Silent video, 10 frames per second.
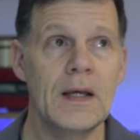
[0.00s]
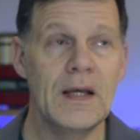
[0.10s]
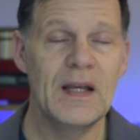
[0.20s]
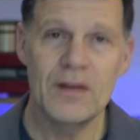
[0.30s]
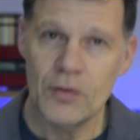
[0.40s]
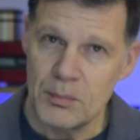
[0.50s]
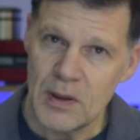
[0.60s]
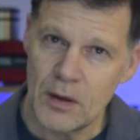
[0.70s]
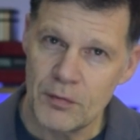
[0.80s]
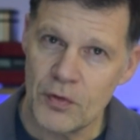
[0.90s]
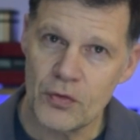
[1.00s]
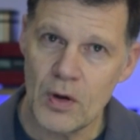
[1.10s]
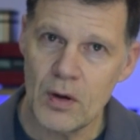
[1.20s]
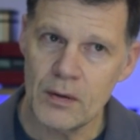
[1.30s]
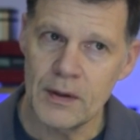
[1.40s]
In the middle of the
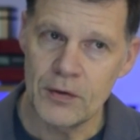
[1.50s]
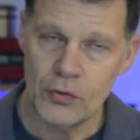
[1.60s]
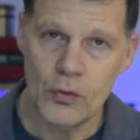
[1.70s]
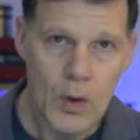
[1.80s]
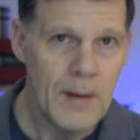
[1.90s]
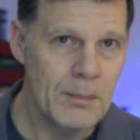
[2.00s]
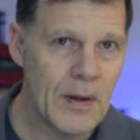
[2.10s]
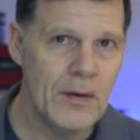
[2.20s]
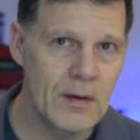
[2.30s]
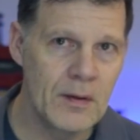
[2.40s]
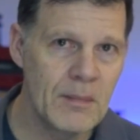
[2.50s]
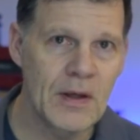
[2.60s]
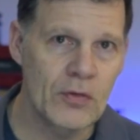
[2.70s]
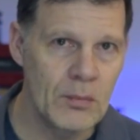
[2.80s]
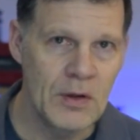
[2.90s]
song, it's quite buried in the
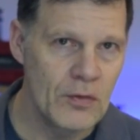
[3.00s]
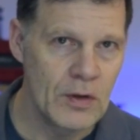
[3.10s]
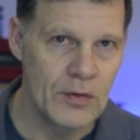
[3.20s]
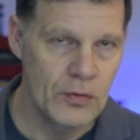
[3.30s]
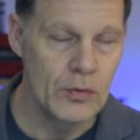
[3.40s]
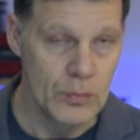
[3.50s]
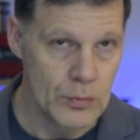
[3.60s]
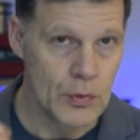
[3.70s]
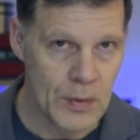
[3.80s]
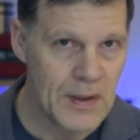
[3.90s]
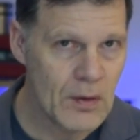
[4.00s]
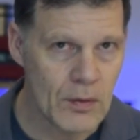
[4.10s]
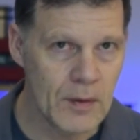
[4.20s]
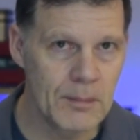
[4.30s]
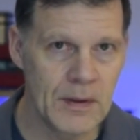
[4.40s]
mix. I mean, it's you
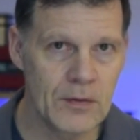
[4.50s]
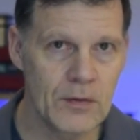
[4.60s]
hear it, but